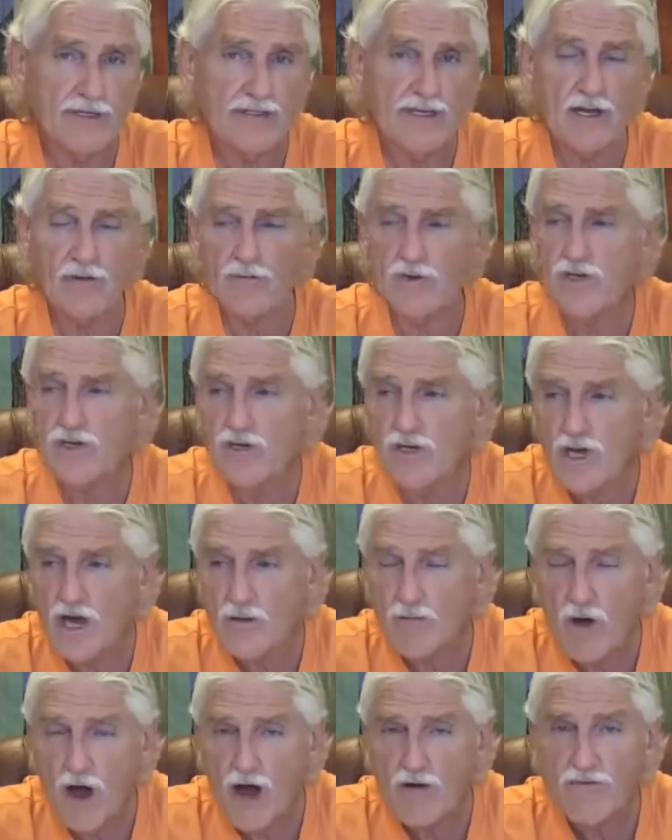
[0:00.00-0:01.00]
That when you
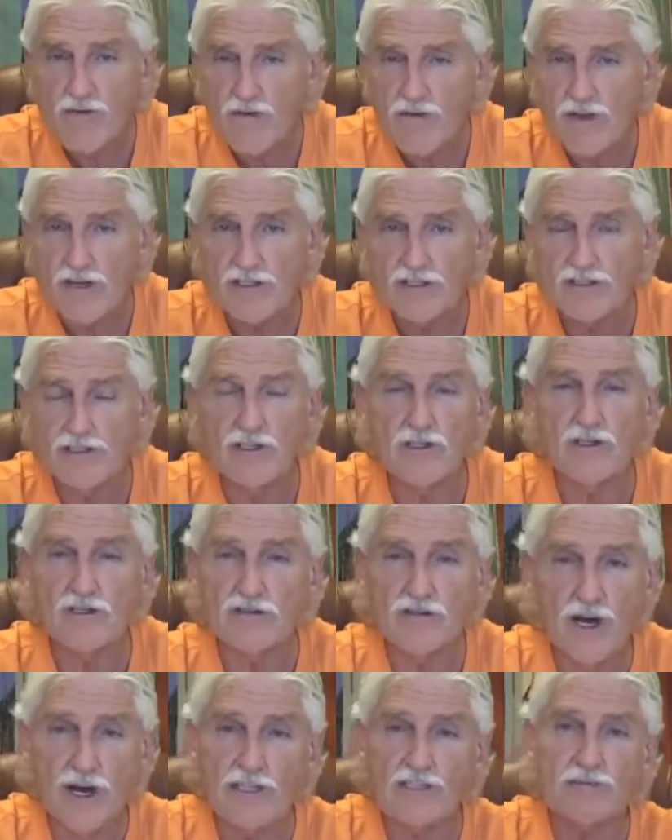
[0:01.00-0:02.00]
come off of these
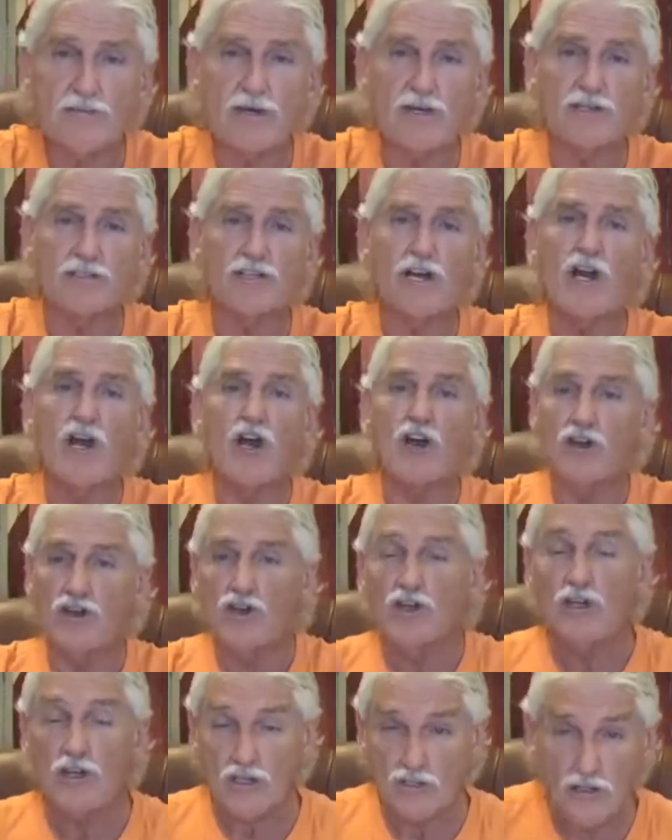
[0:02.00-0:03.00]
neurotransmitters,
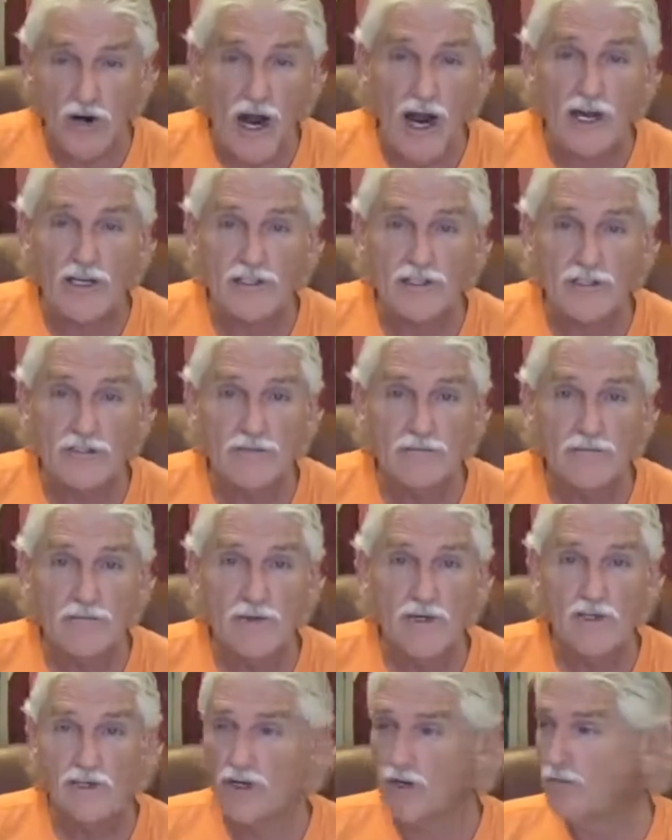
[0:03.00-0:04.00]
you can crash.
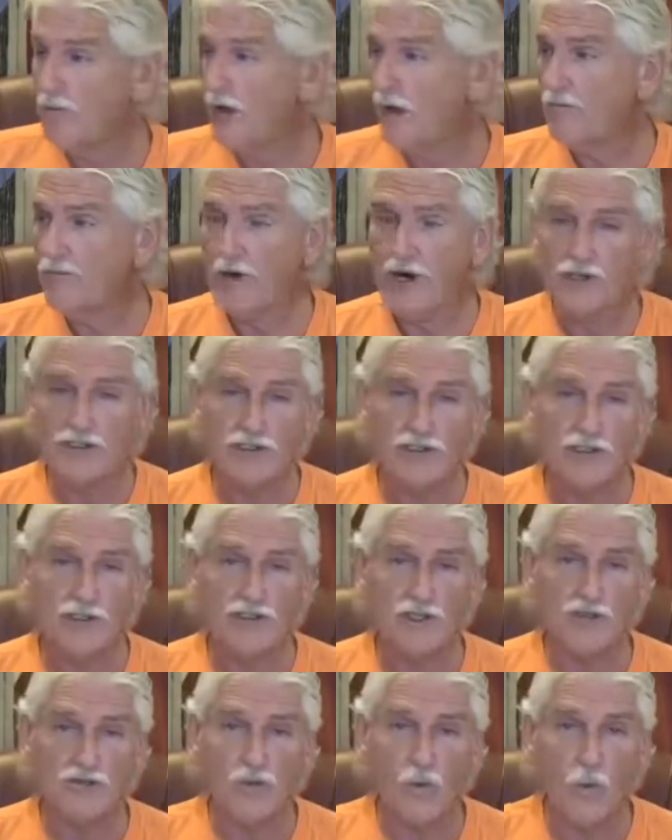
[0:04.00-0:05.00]
Your blood pressure
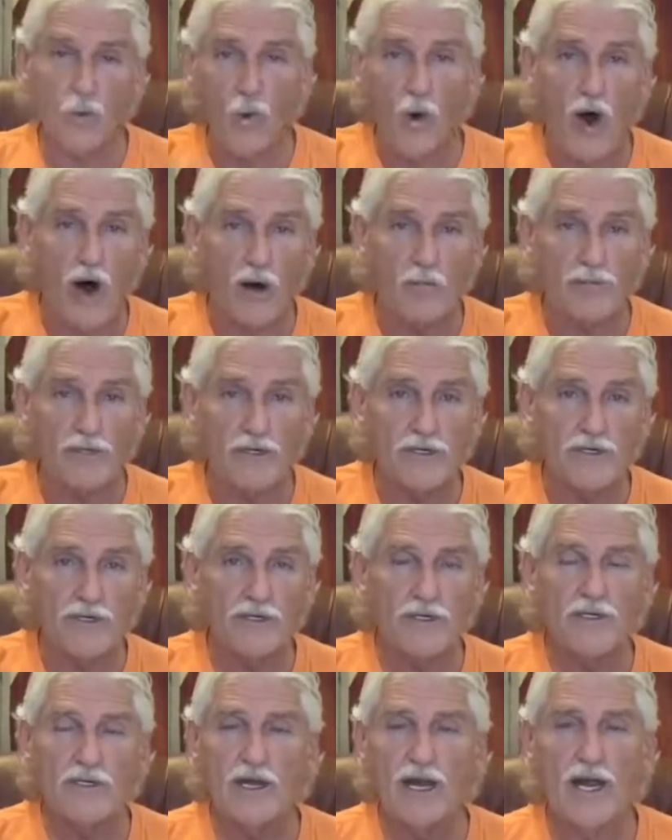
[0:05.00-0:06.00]
just goes whoomp.
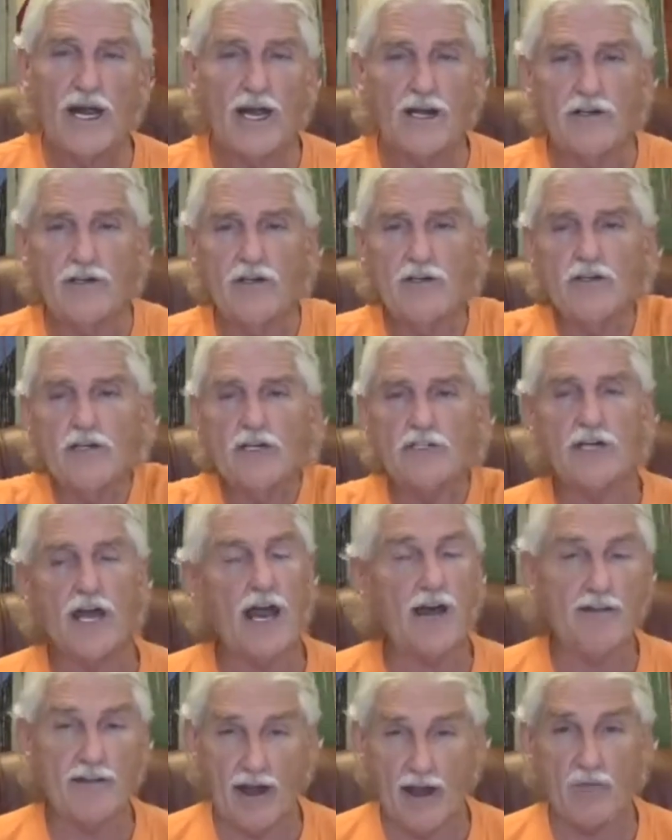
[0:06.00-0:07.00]
And you just
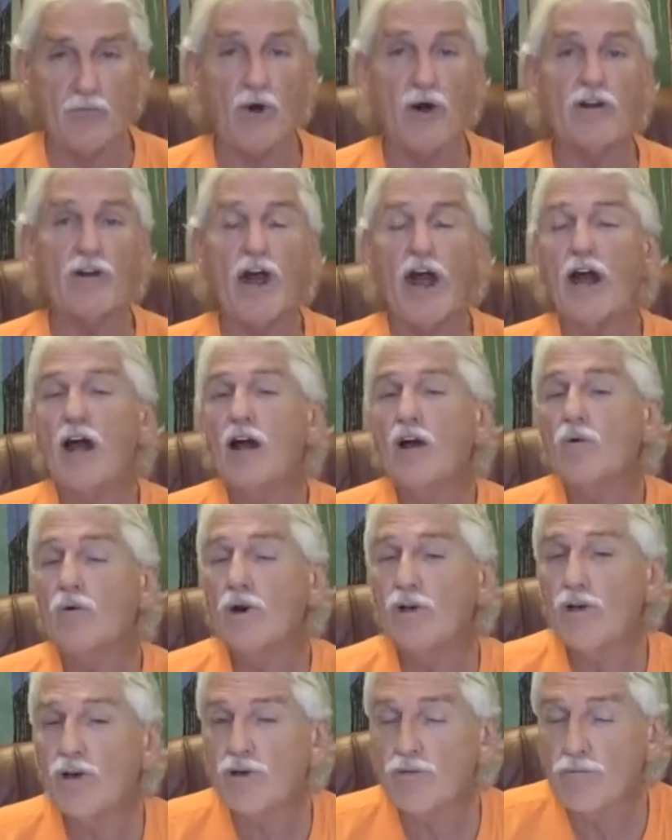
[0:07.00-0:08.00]

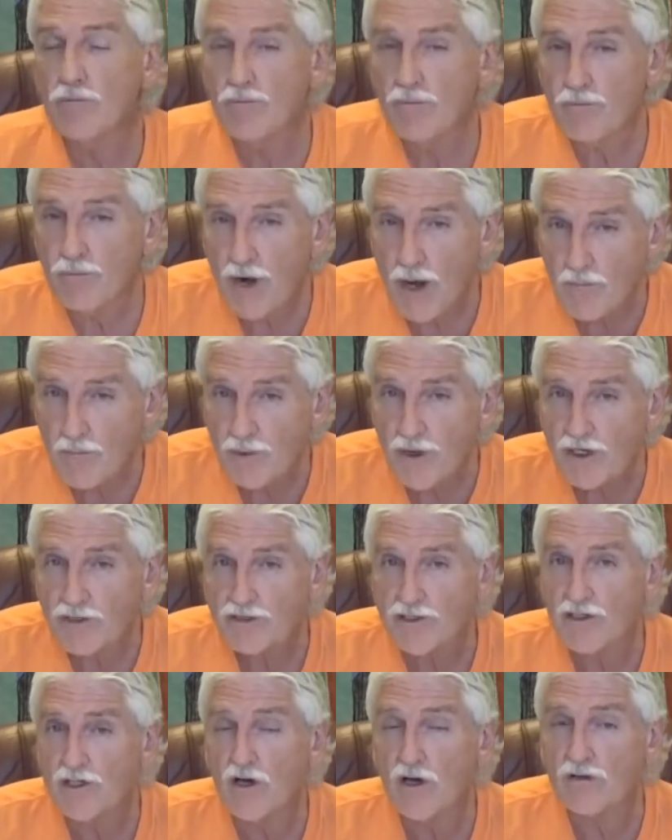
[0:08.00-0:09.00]
when your blood
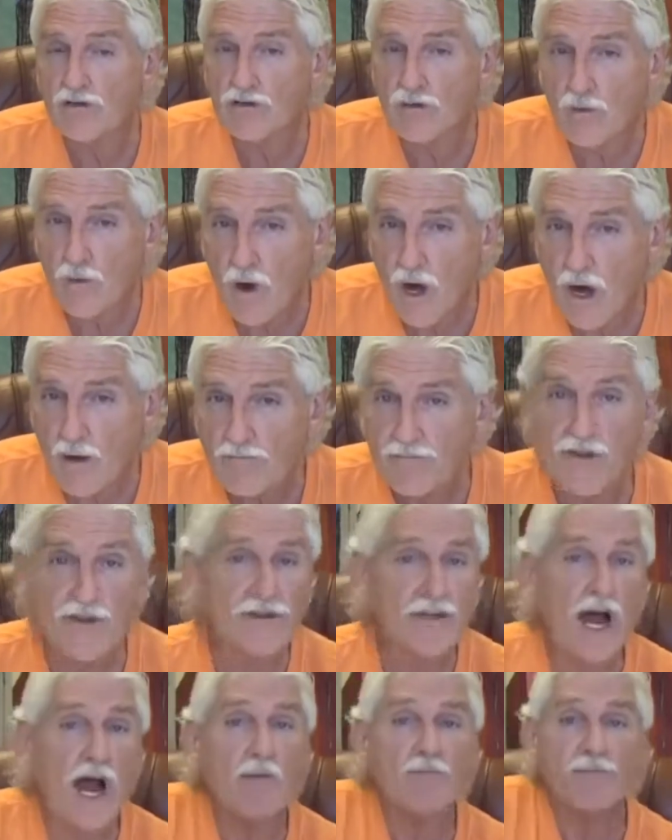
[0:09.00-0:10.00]
pressure goes whoomp, the
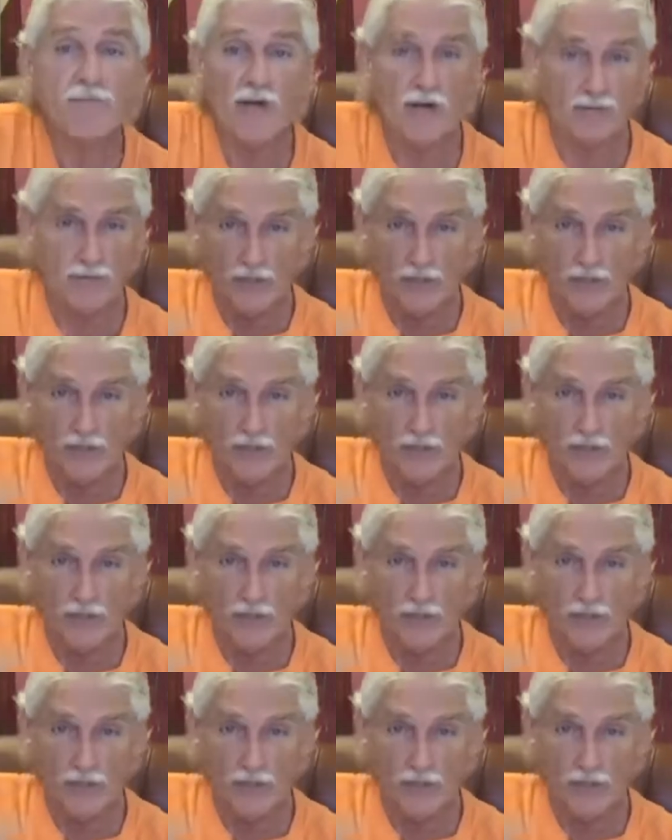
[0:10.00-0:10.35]
top